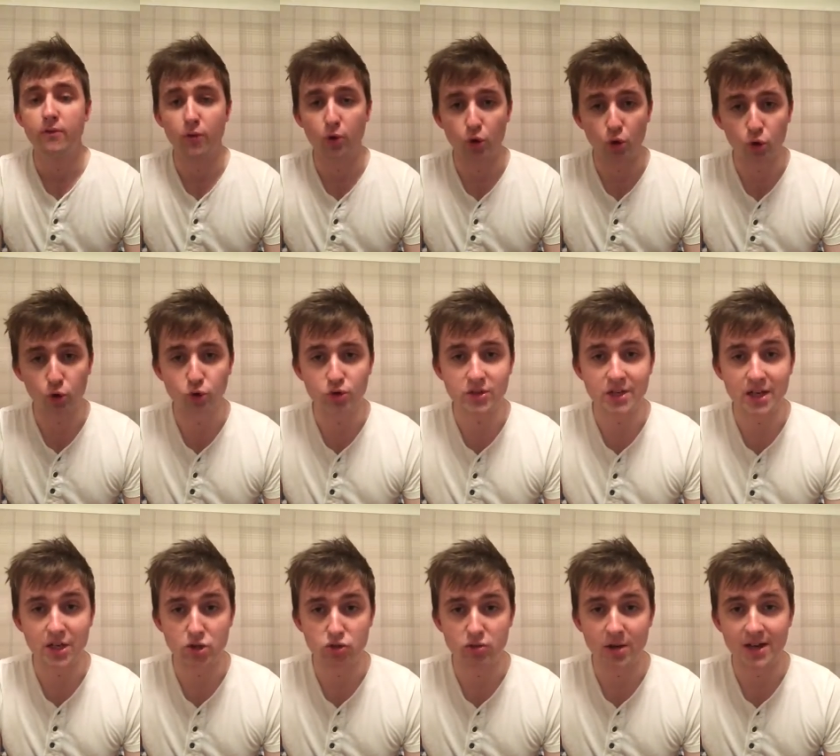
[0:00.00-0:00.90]
for all
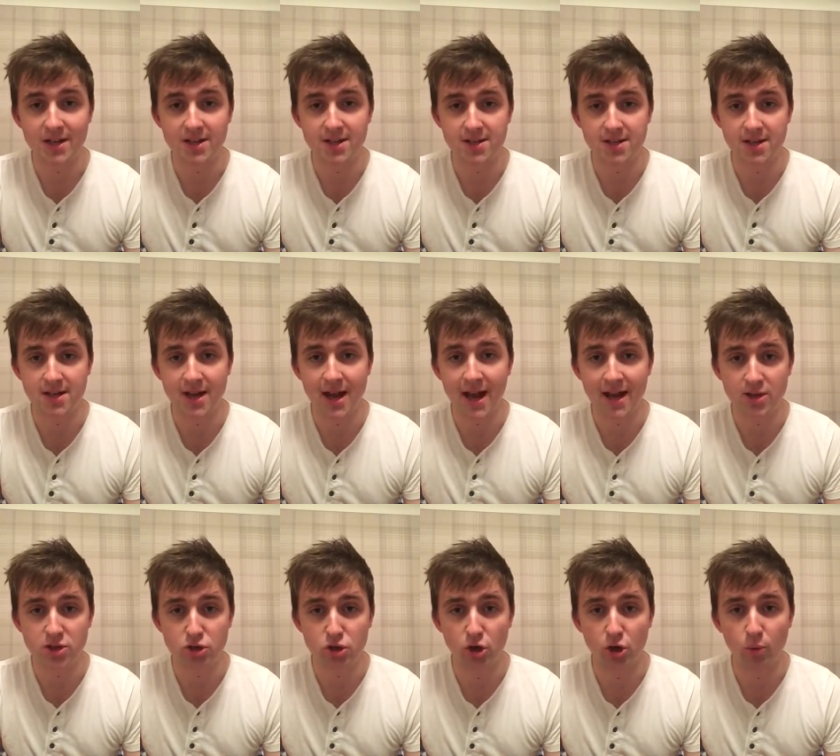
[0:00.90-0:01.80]
six races at
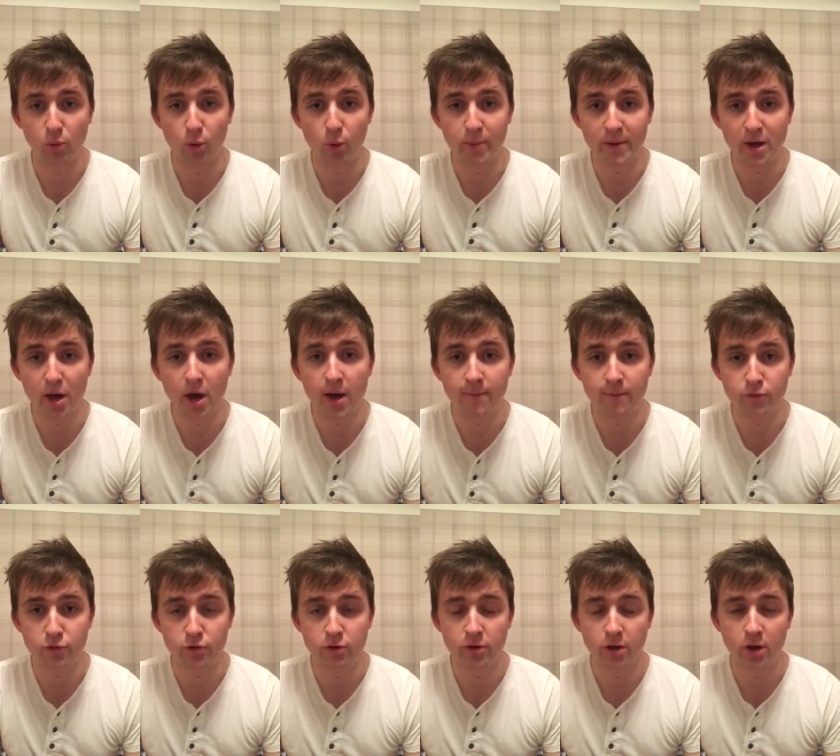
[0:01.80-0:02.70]
Ascot. We'll be going
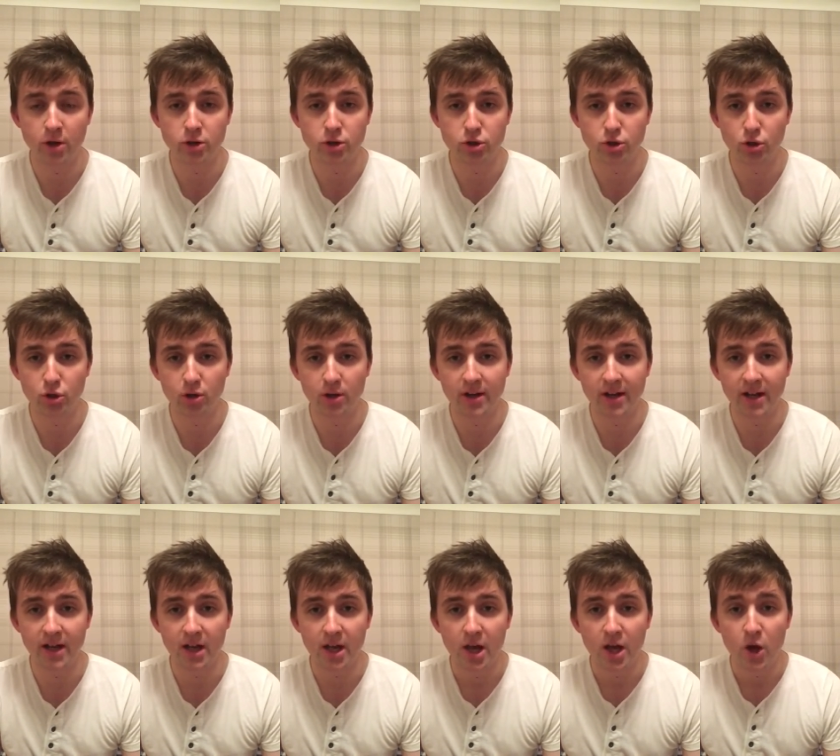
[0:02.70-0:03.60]
through those
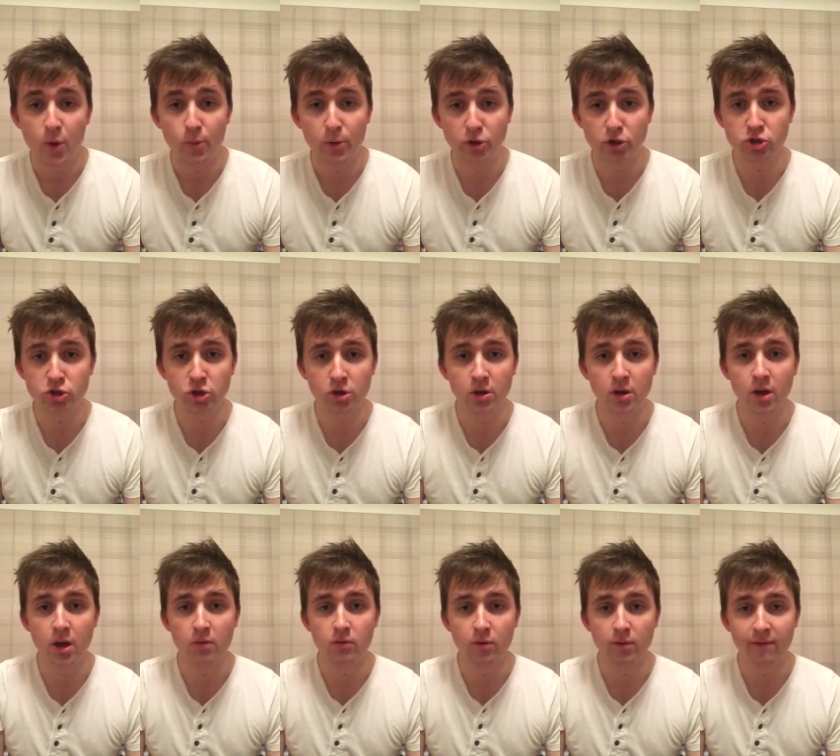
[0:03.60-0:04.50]
shortly but just going
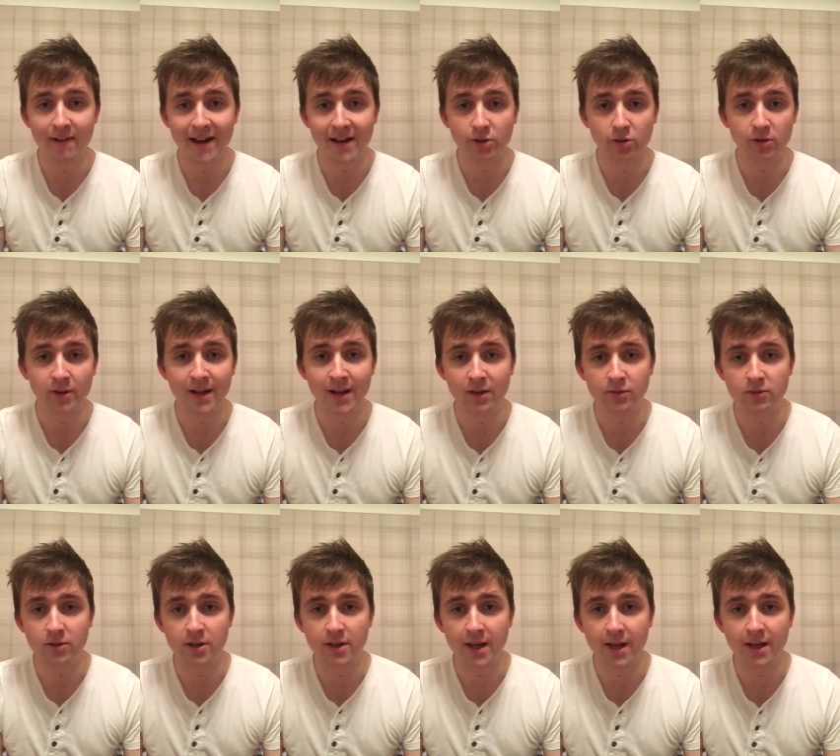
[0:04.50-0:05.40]
to reflect on how
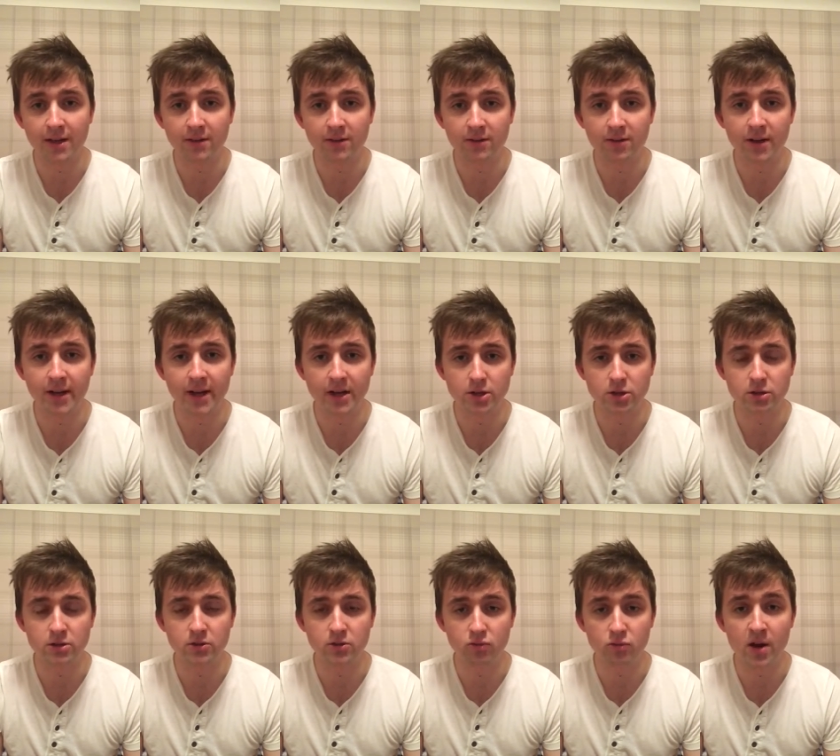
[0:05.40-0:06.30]
today's
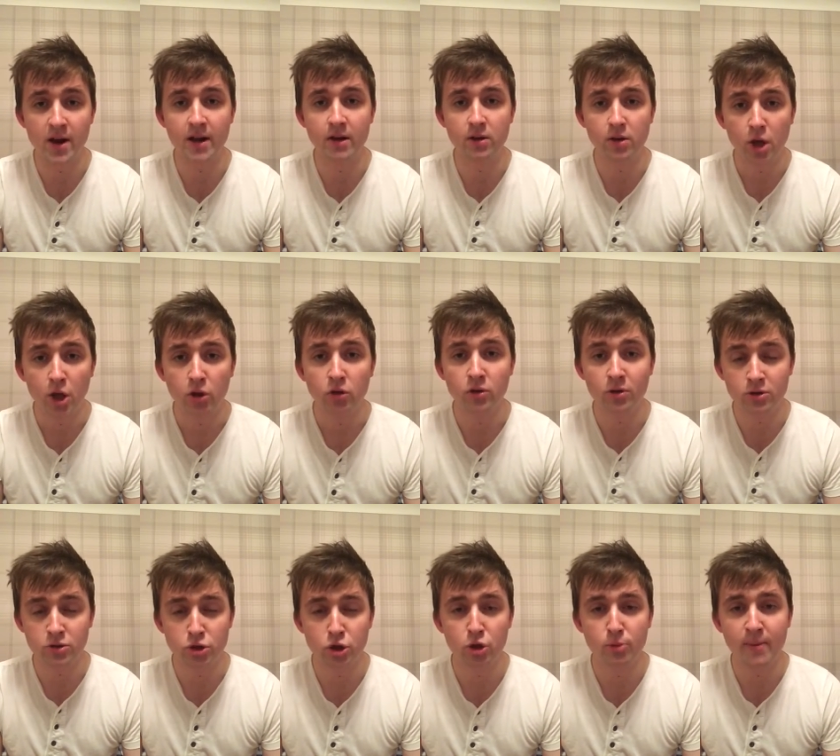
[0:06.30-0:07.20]
selections ran.
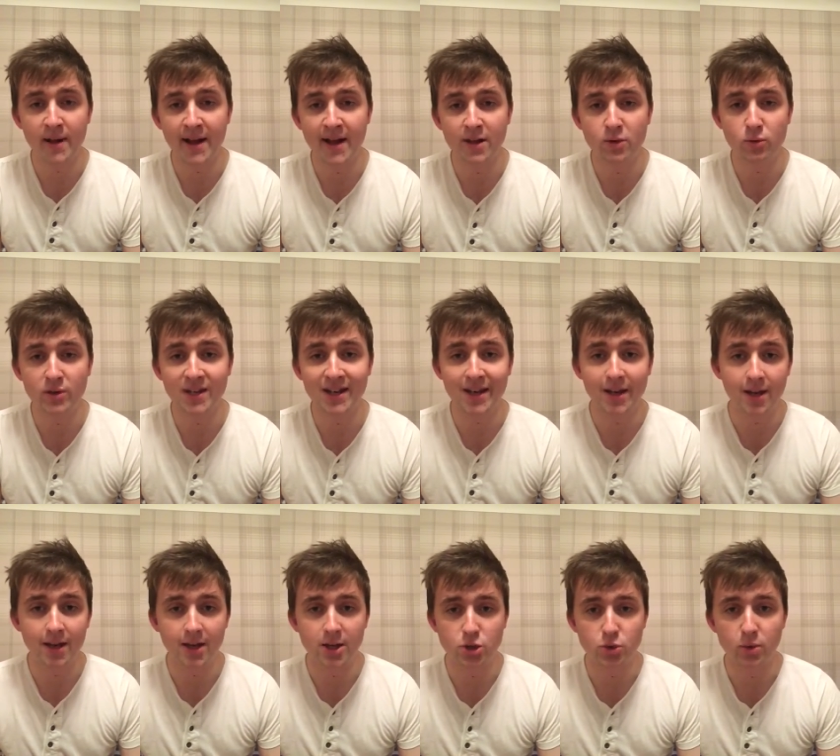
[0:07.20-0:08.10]
Not too bad, we did it
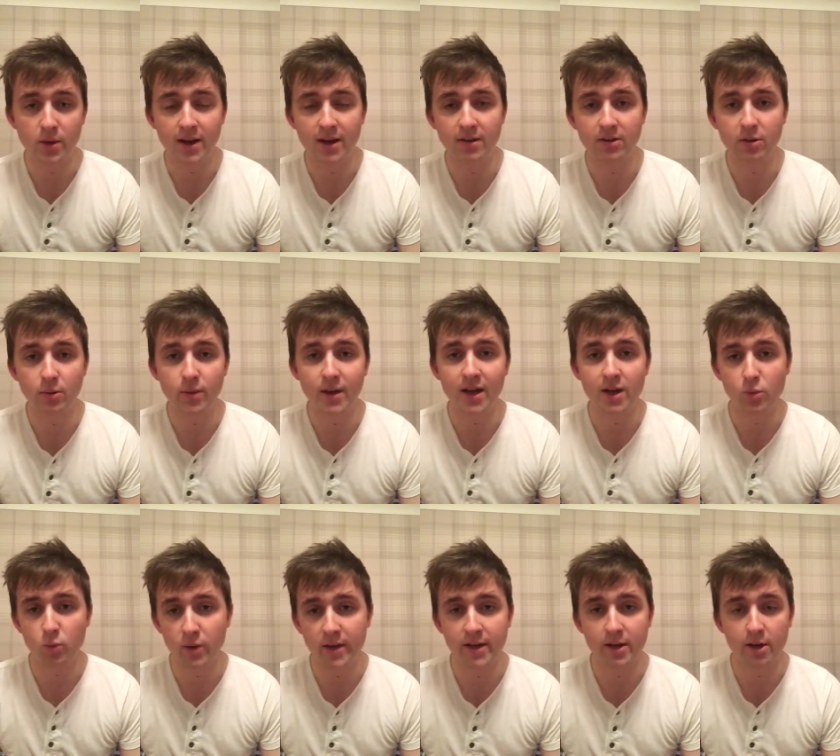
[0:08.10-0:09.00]
each way so we had a
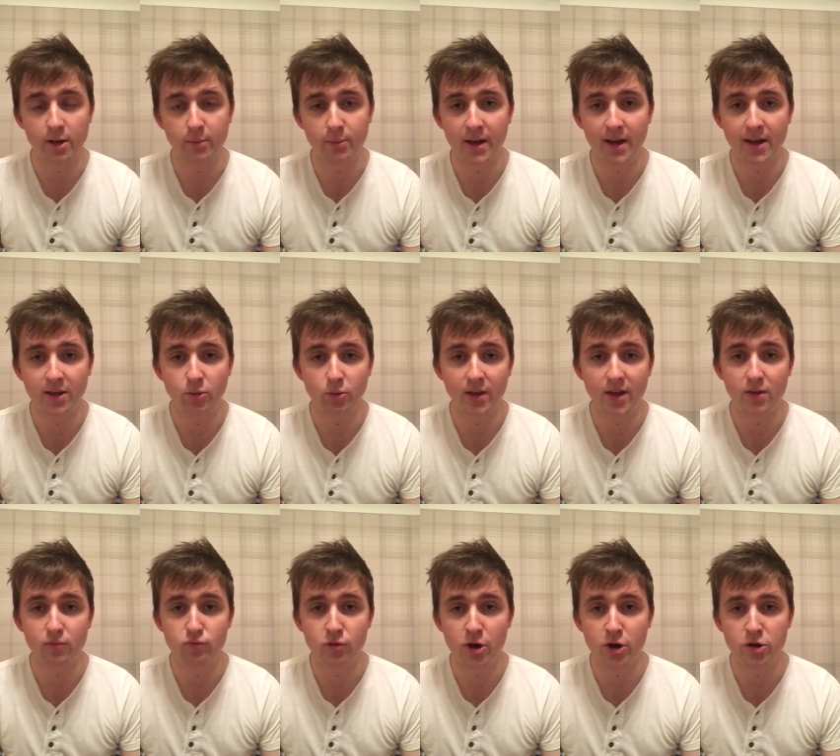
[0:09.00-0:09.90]
win and a place. We
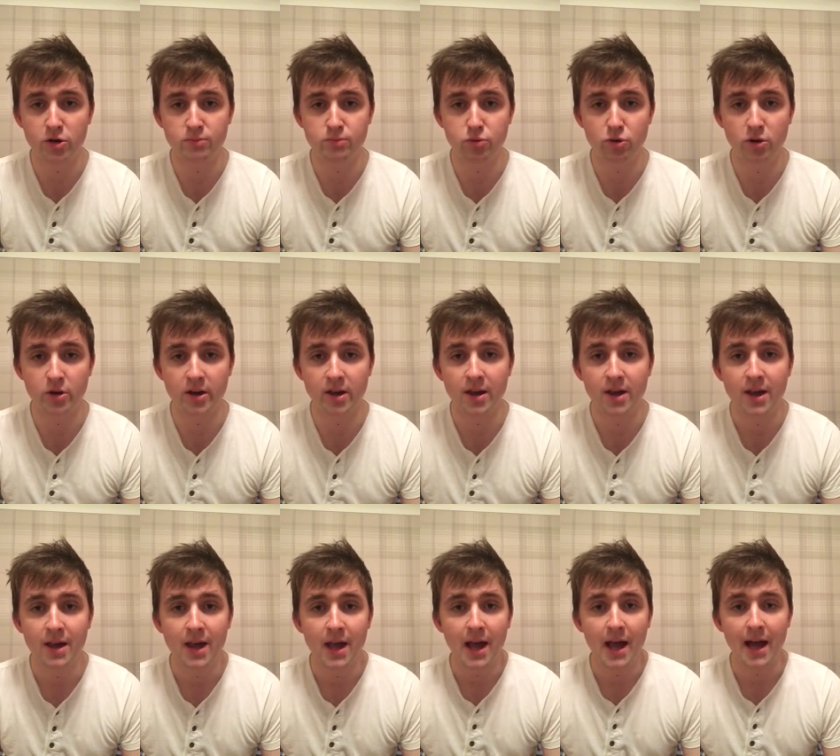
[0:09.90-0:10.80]
had Rosebury
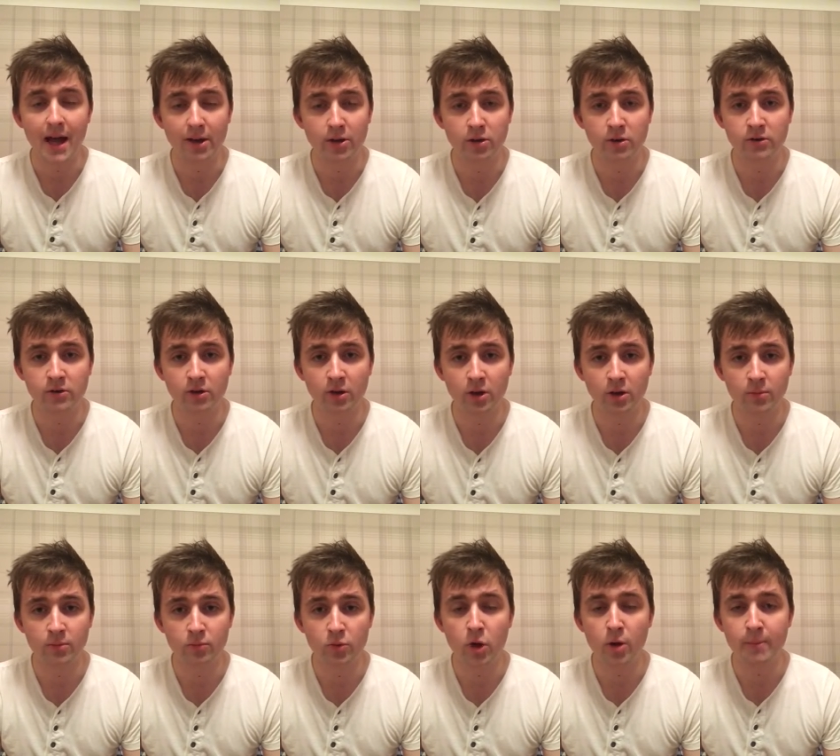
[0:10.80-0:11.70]
at
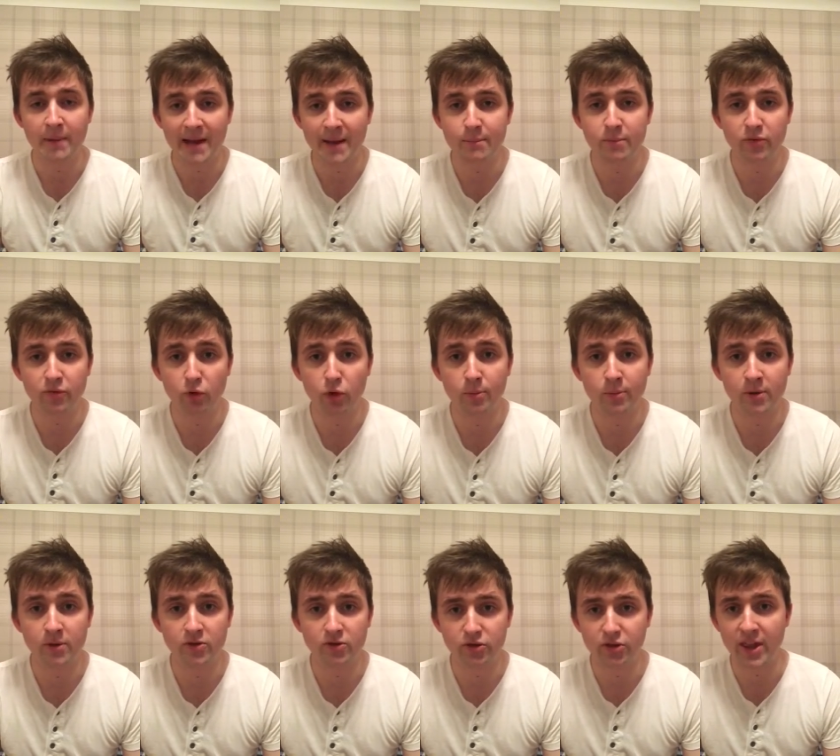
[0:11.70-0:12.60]
Nottingham, not bad
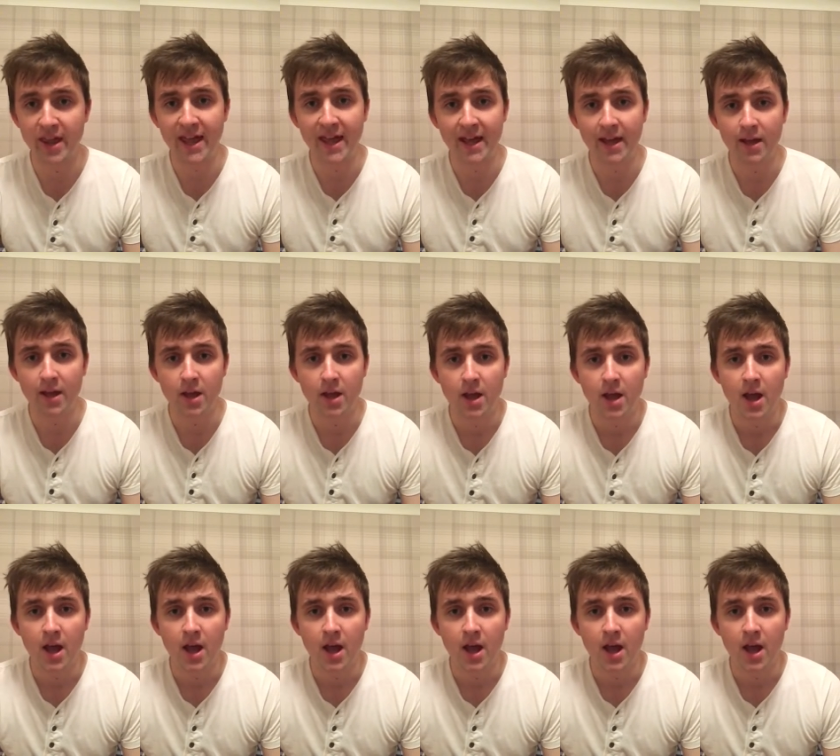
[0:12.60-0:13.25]
performance there